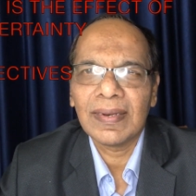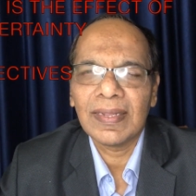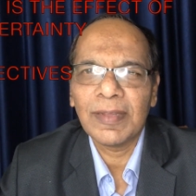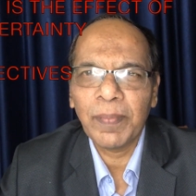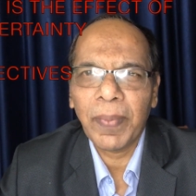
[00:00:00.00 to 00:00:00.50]

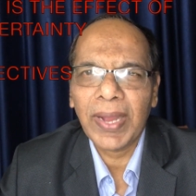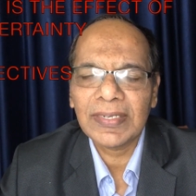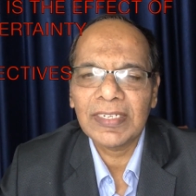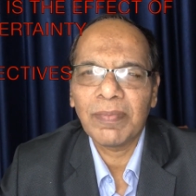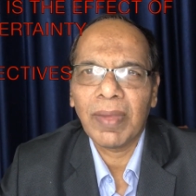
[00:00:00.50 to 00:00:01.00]

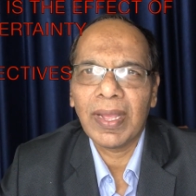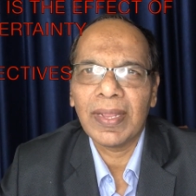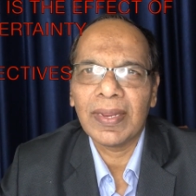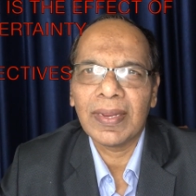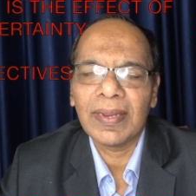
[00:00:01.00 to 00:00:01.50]
impacts
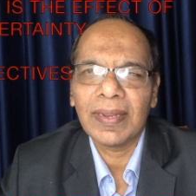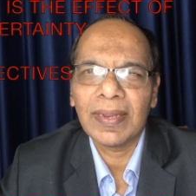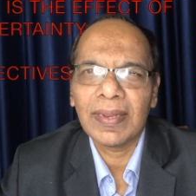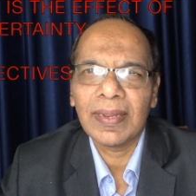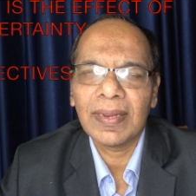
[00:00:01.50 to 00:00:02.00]
my
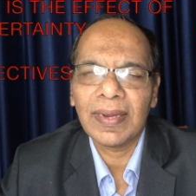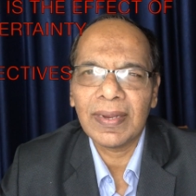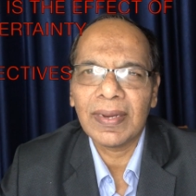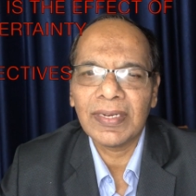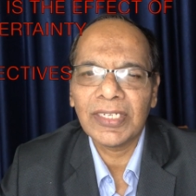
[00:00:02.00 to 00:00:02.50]

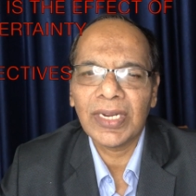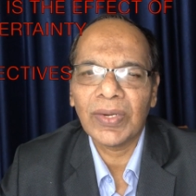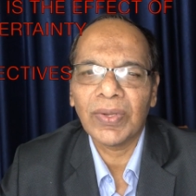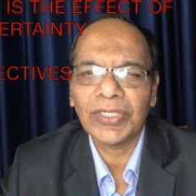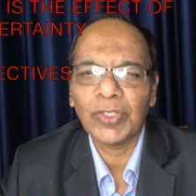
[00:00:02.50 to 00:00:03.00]
intention
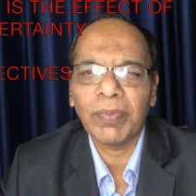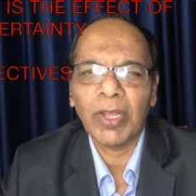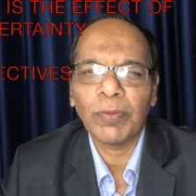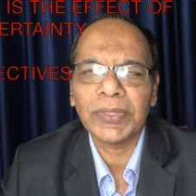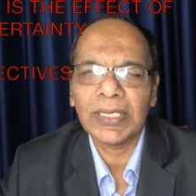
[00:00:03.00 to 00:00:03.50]
to achieve my
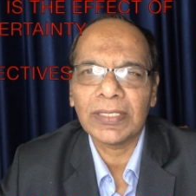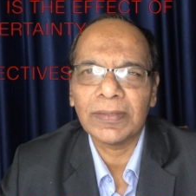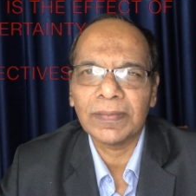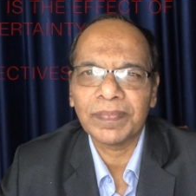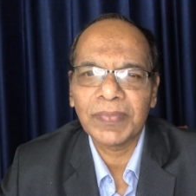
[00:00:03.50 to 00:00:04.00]
objective.